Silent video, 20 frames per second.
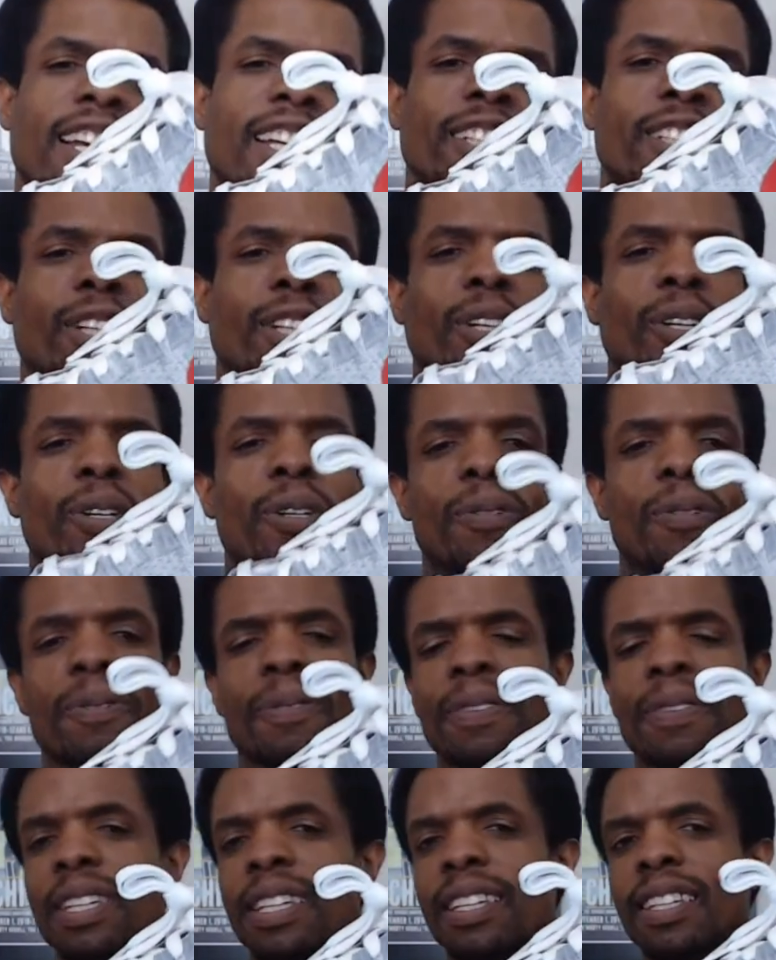So
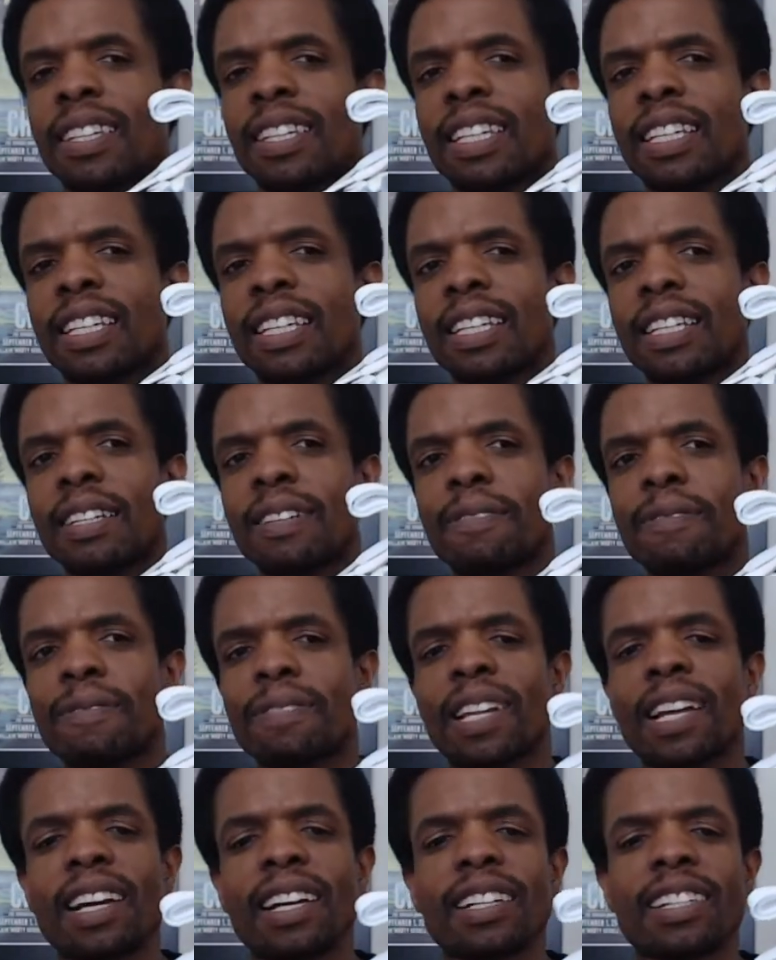the
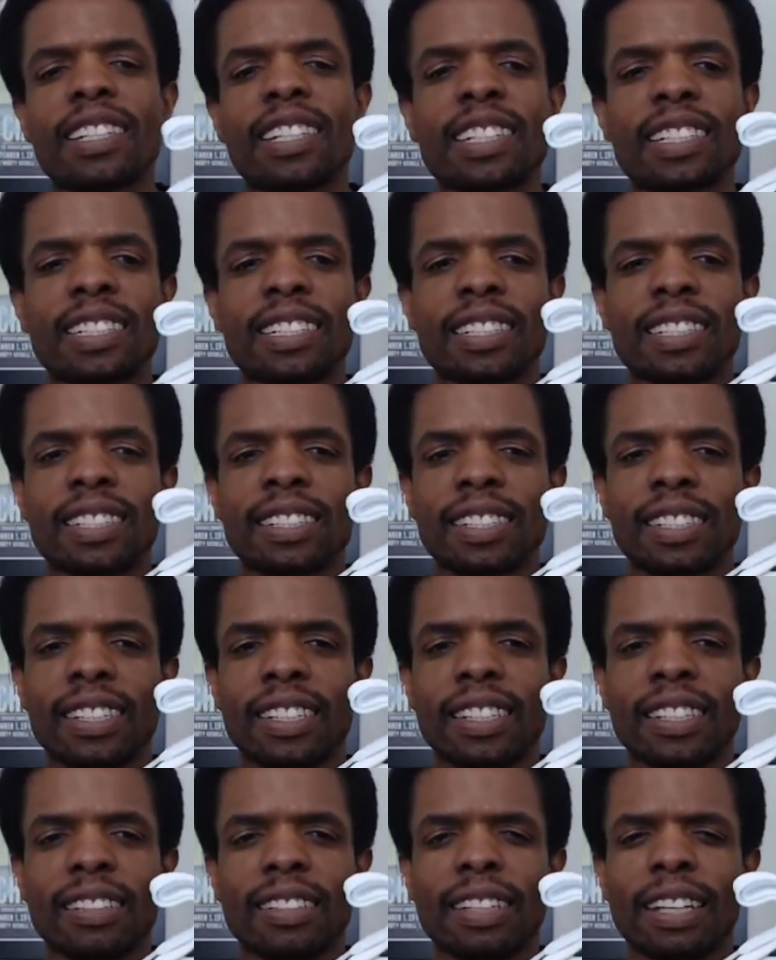Flyknit
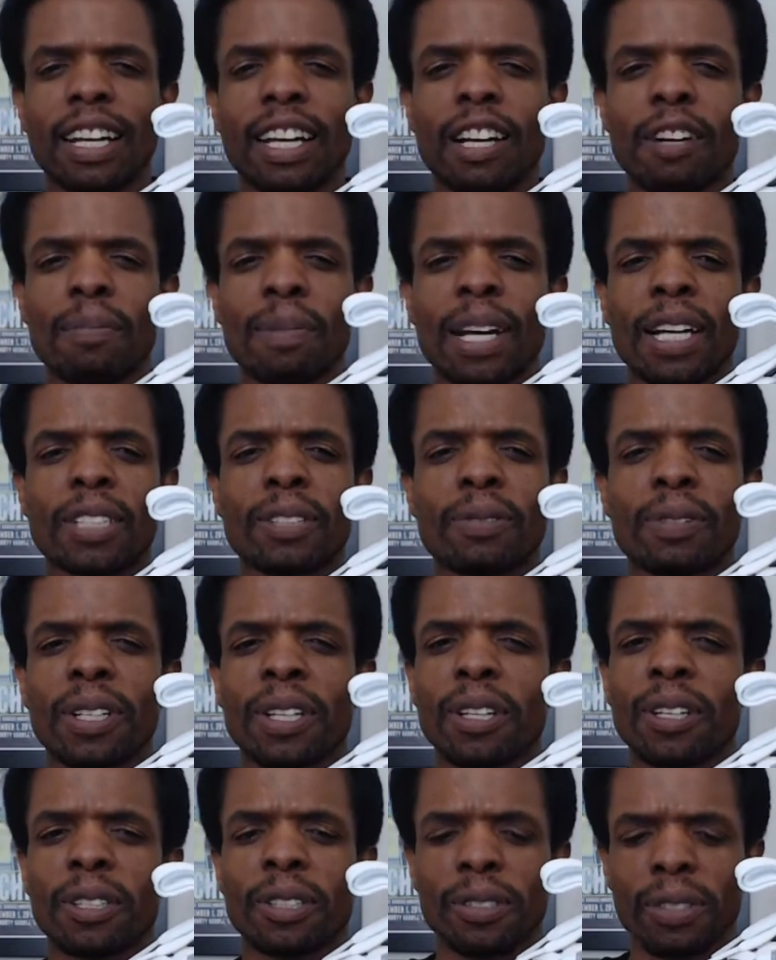Air Max
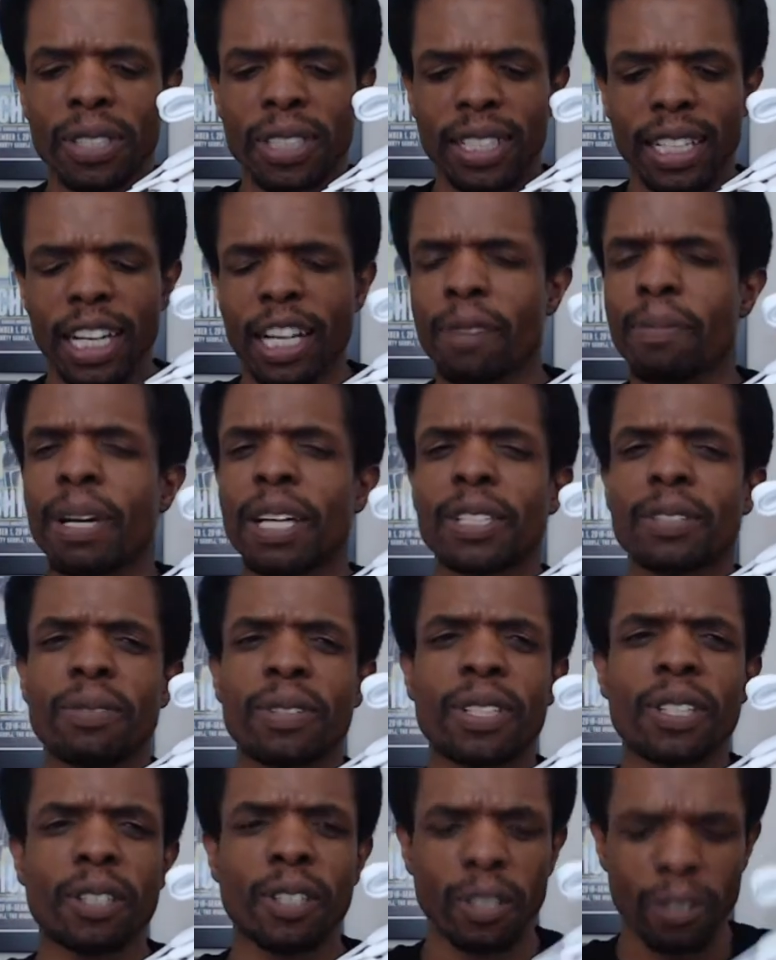1 Ultra, Air Max
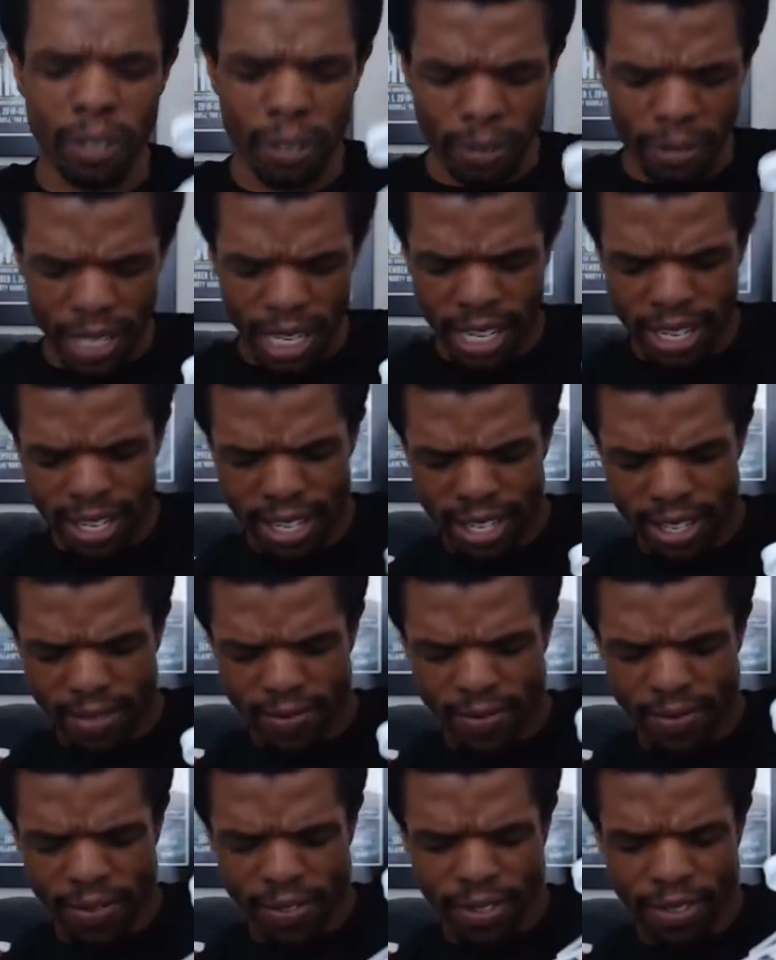1 Ultra Flyknit.
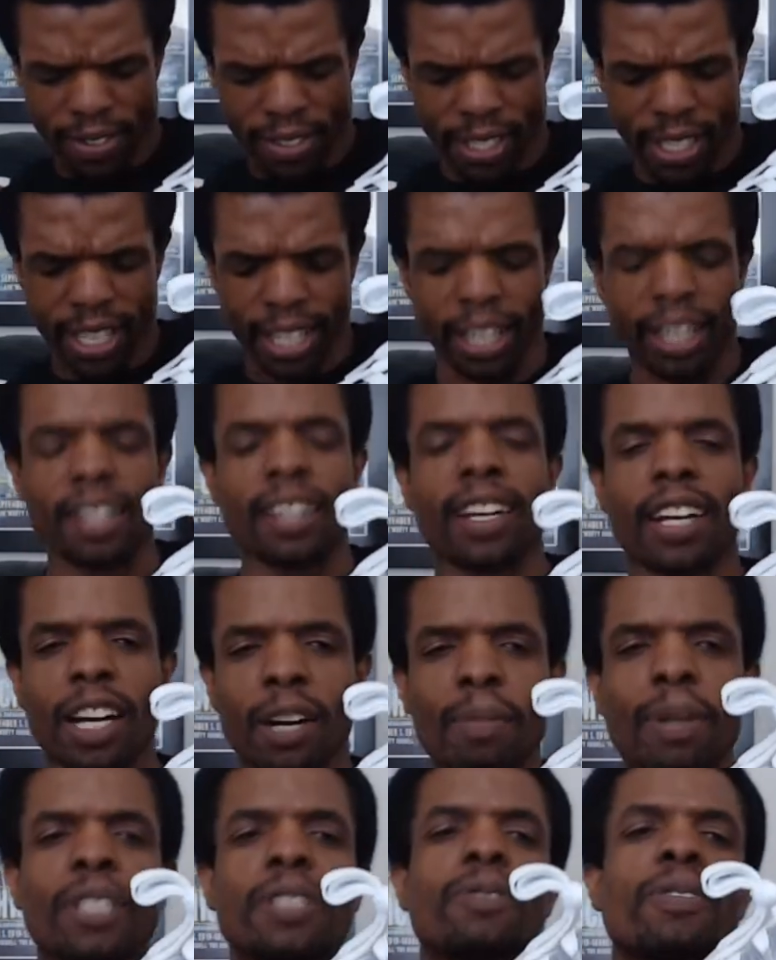Yeah,
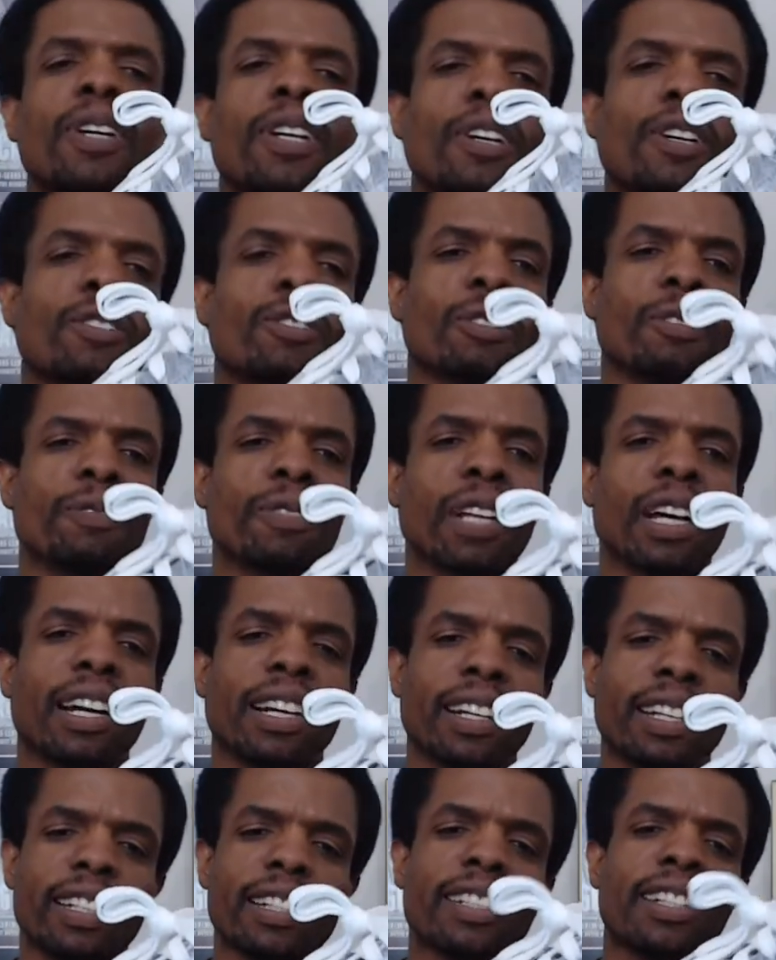Air Max One Ultra
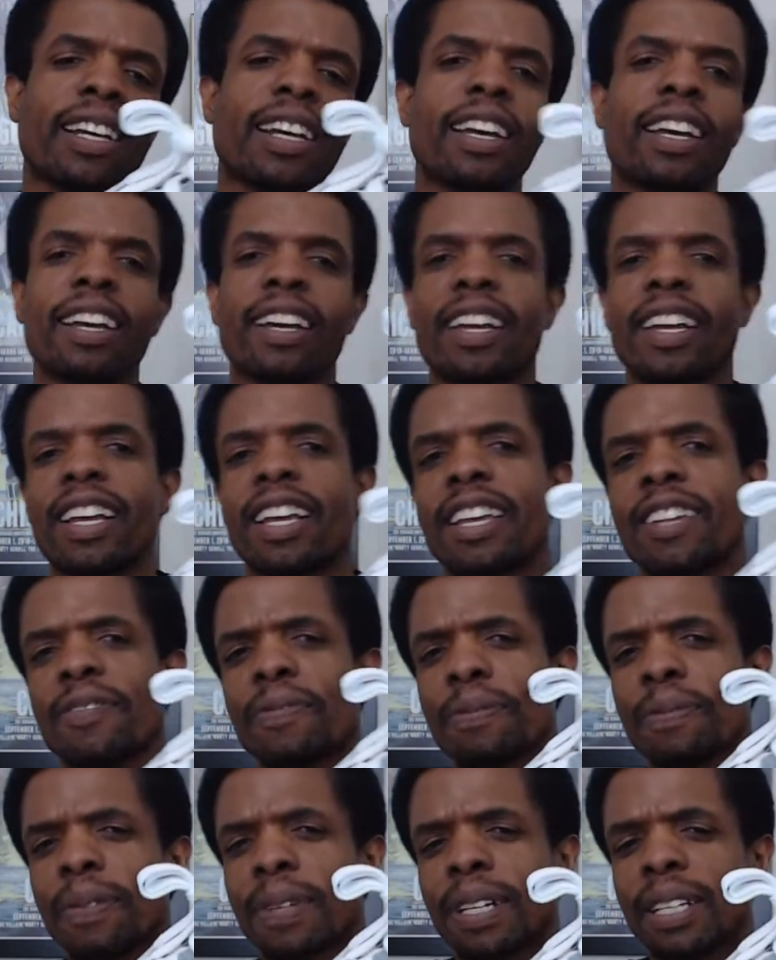Flyknit.
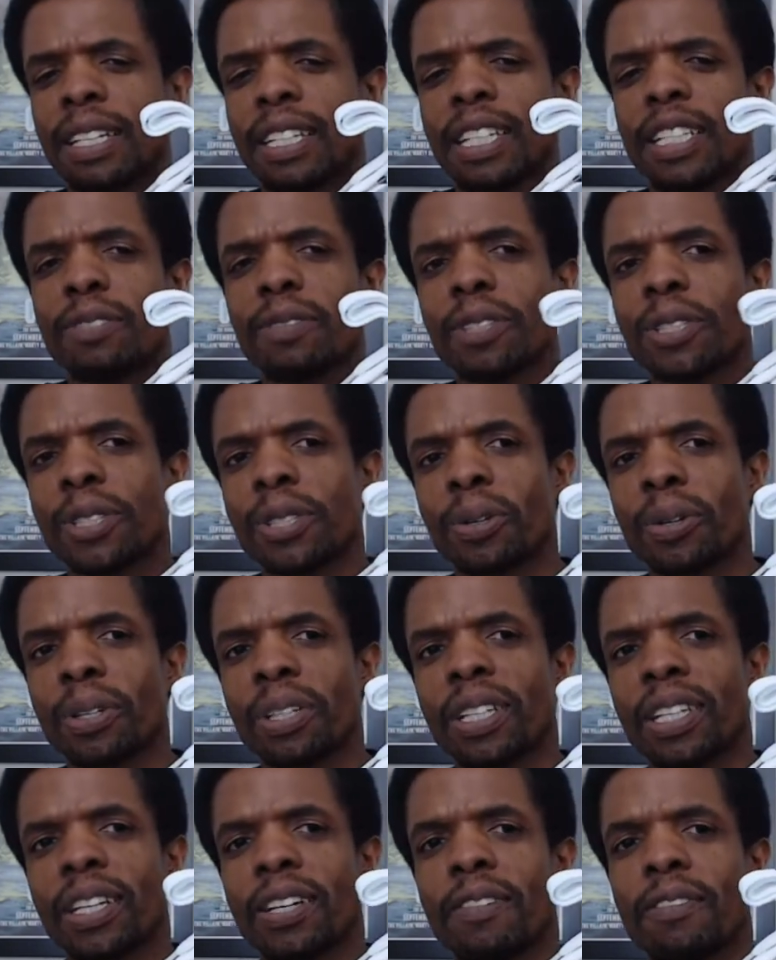These were
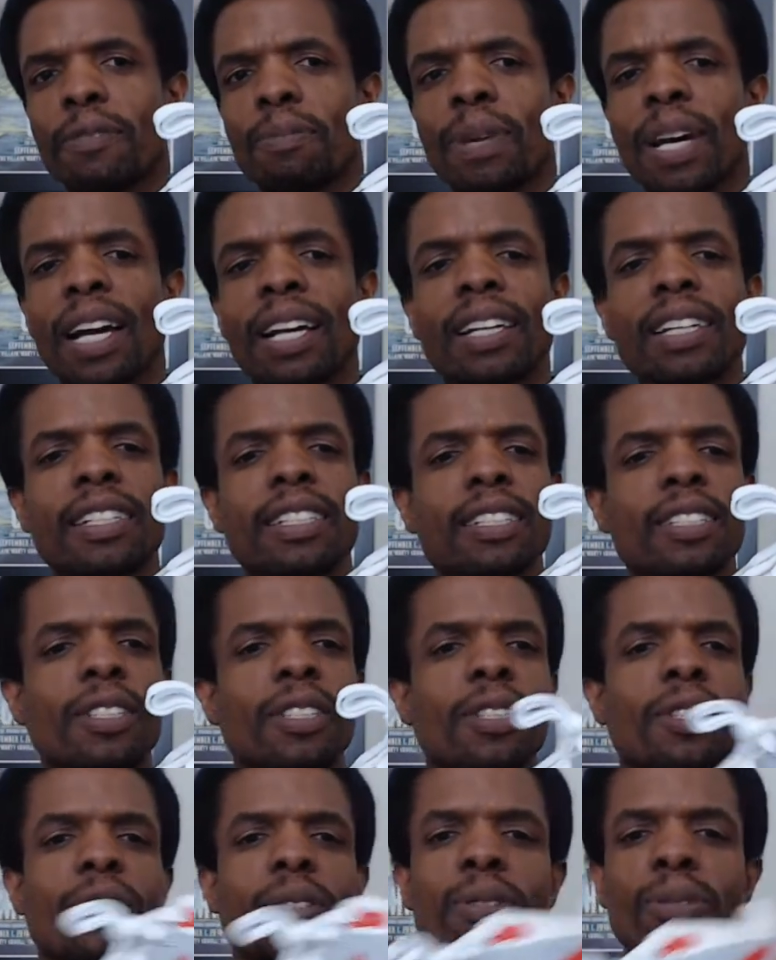short lived back
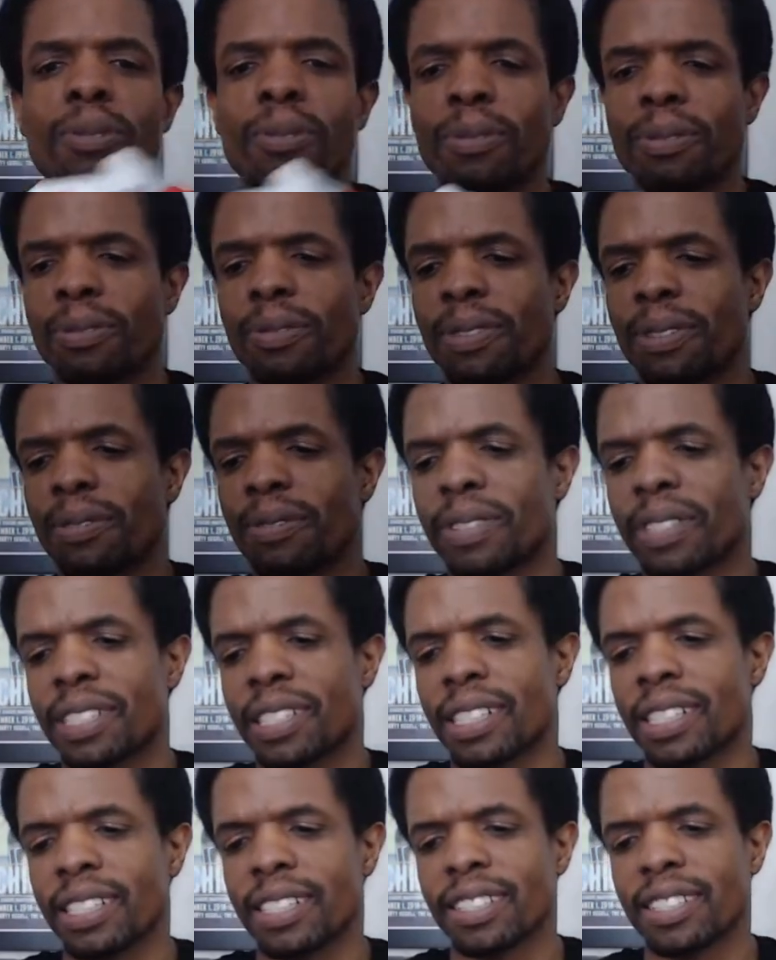in when was
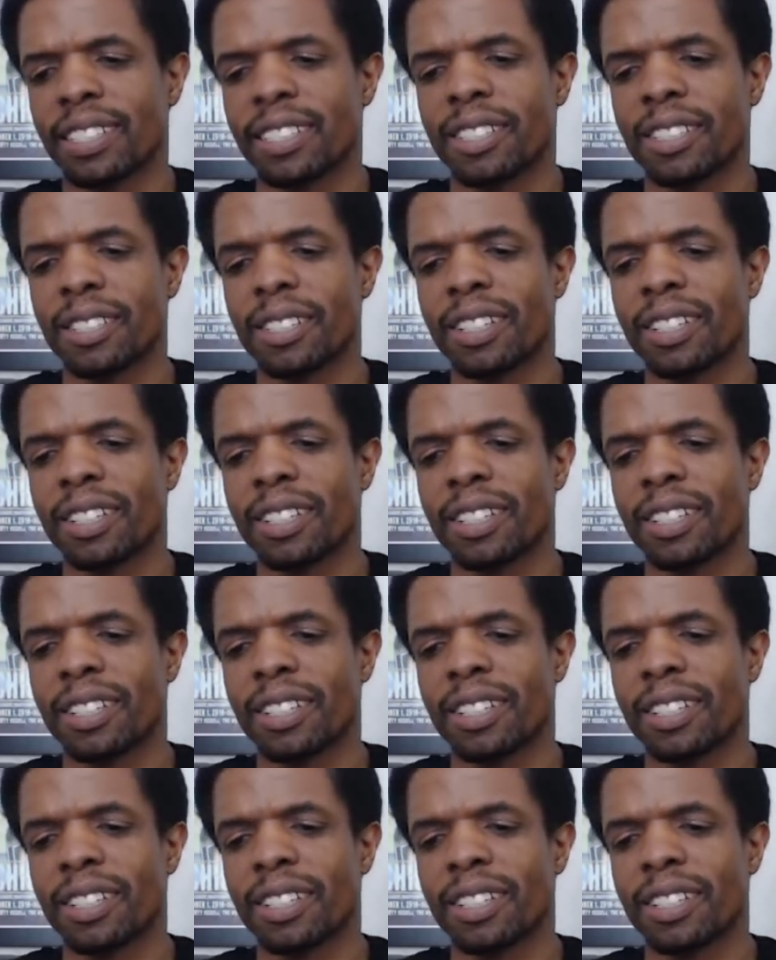this?